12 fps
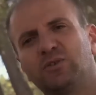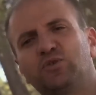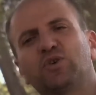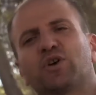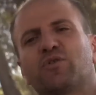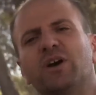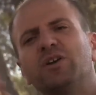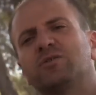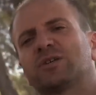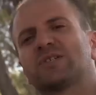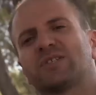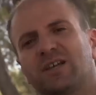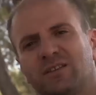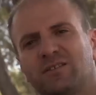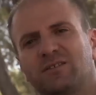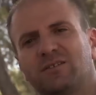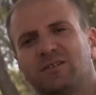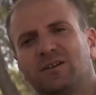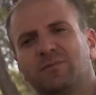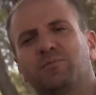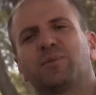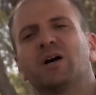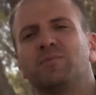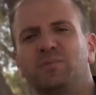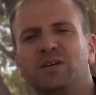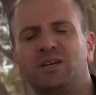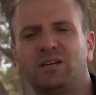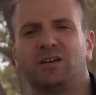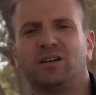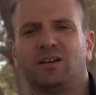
to a greater extent by me